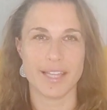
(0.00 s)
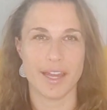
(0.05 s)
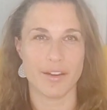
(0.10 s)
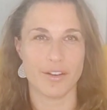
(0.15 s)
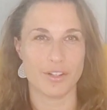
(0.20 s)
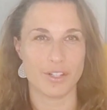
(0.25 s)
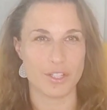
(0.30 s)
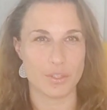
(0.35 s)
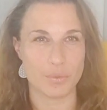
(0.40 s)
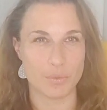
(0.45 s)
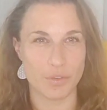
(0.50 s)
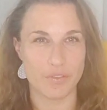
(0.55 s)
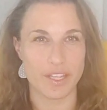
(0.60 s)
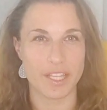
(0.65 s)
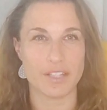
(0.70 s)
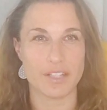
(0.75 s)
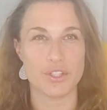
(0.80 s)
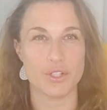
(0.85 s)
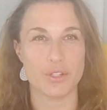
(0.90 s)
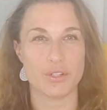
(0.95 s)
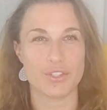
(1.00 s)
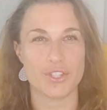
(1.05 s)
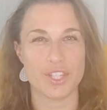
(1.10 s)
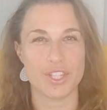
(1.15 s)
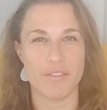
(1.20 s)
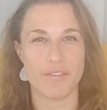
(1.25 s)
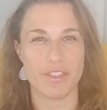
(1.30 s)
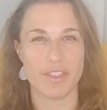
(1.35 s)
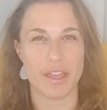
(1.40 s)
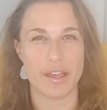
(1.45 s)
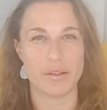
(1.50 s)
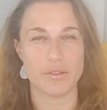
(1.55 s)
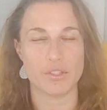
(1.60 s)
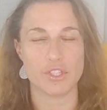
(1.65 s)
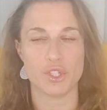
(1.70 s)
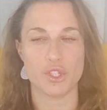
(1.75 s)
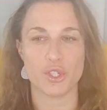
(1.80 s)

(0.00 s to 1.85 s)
Saturn is moving into your seventh house,